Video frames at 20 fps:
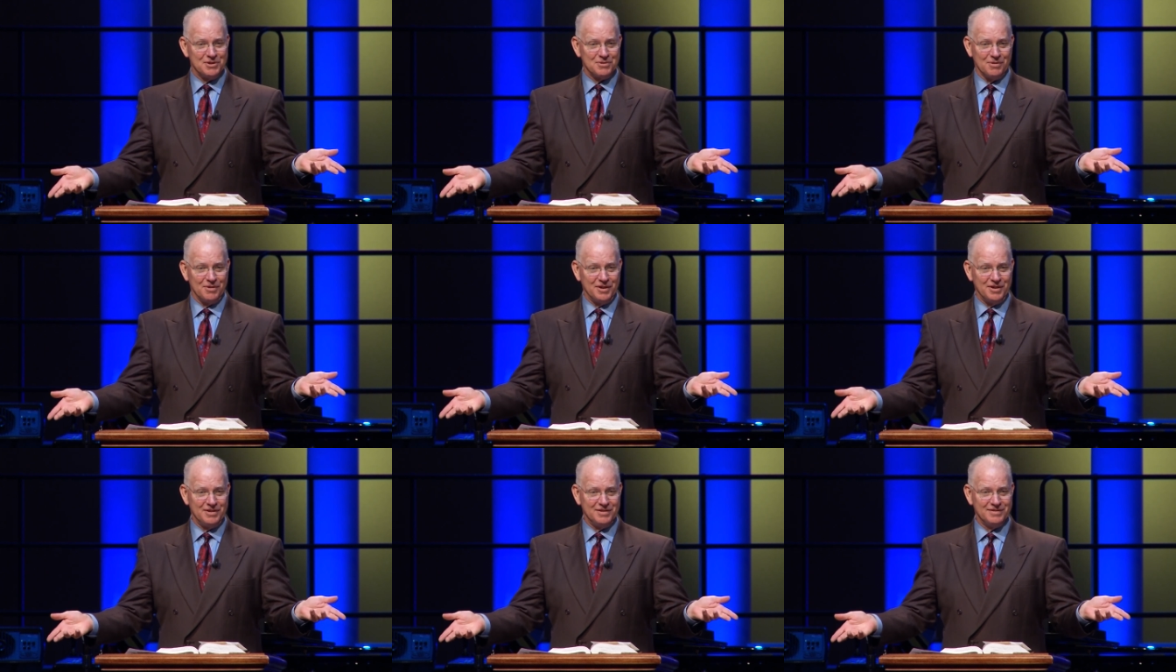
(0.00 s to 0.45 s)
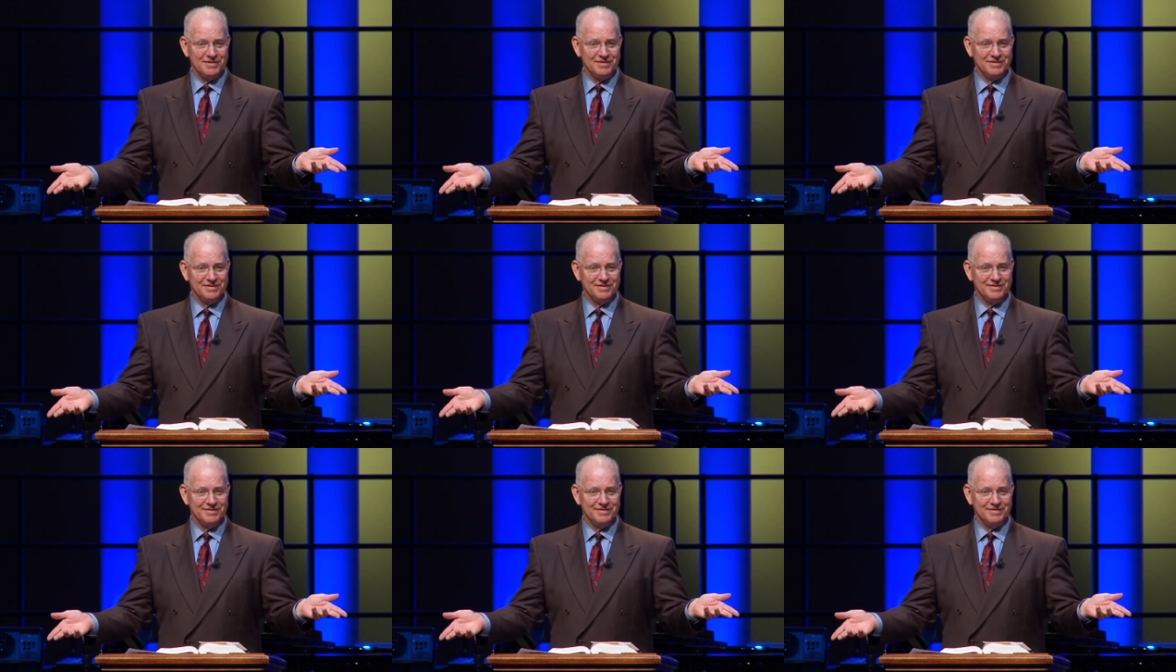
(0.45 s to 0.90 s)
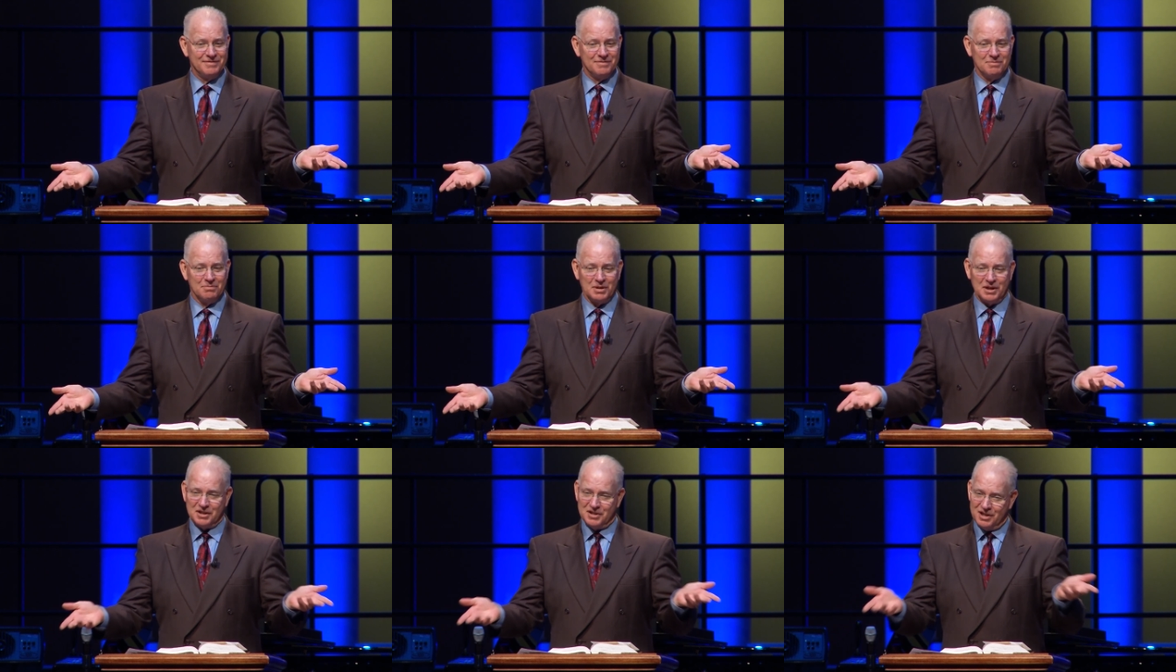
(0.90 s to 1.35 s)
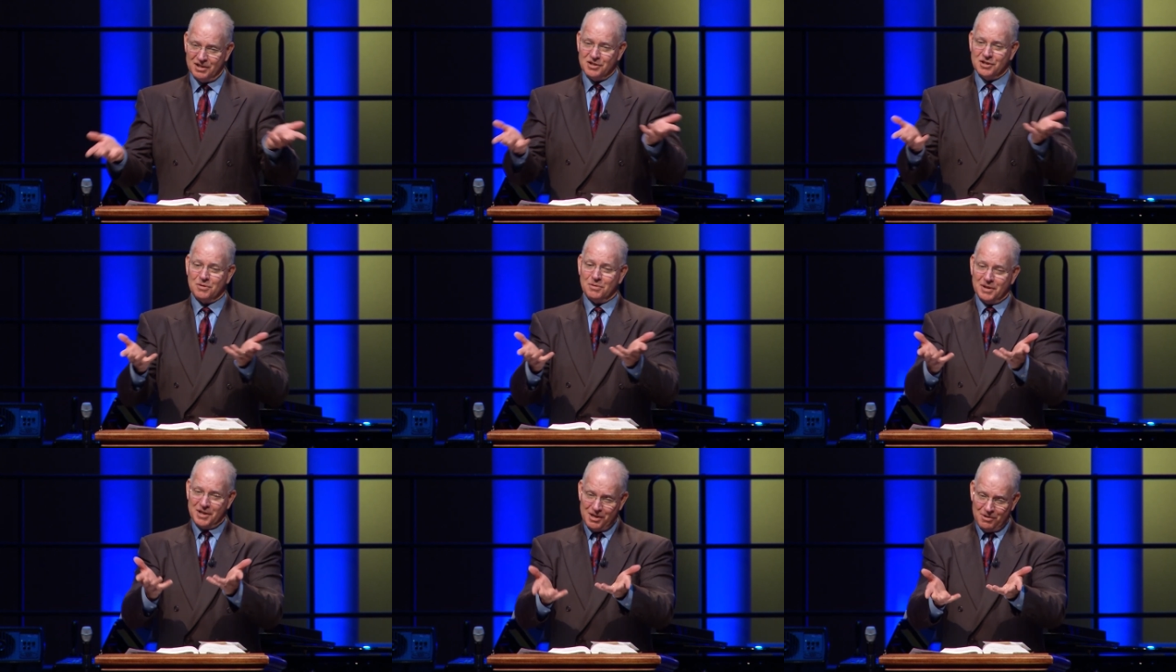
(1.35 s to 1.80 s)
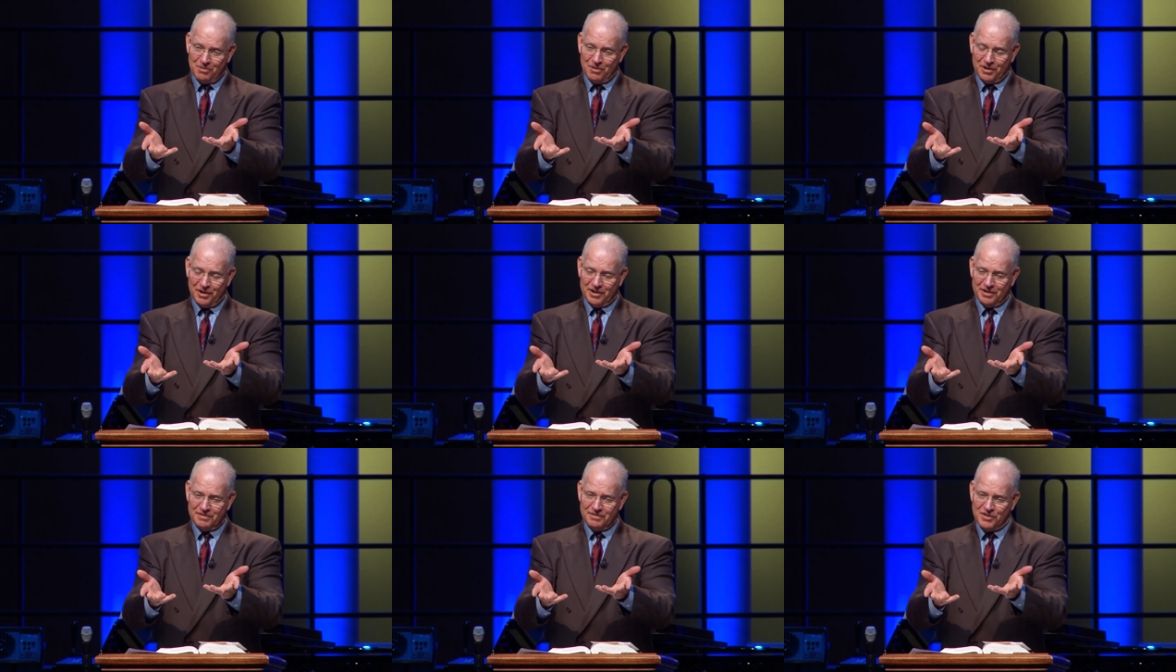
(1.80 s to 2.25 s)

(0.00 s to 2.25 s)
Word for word: wanted, but he didn't do what he wanted.